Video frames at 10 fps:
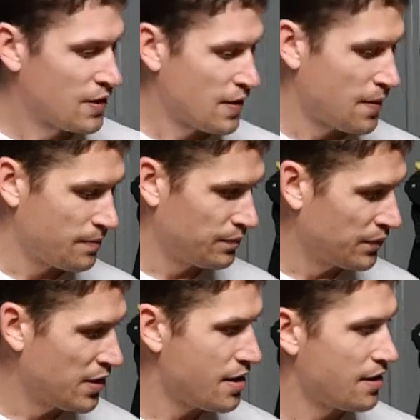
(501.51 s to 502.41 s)
Um,
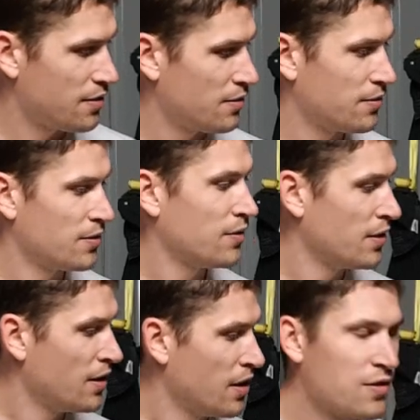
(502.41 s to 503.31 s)
yeah,
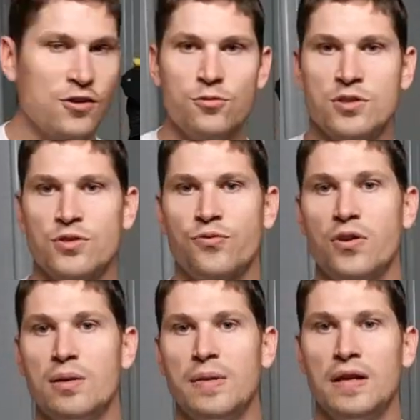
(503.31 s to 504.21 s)
this one's a
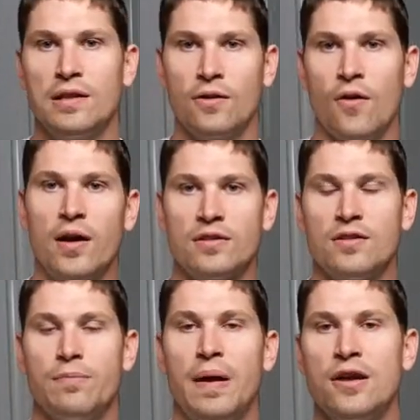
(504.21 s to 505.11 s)
freebie, it'll go out to
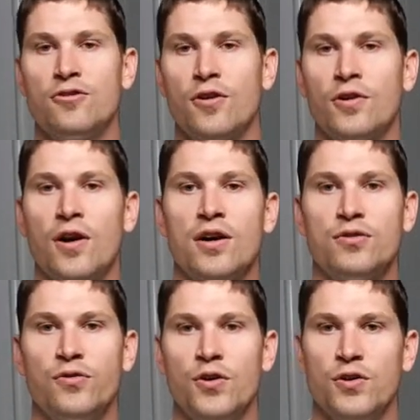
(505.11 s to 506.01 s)
the Patreon
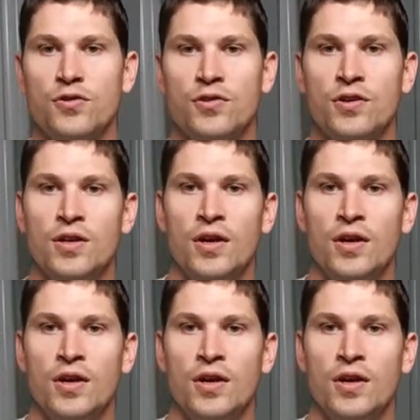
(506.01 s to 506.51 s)
guys first.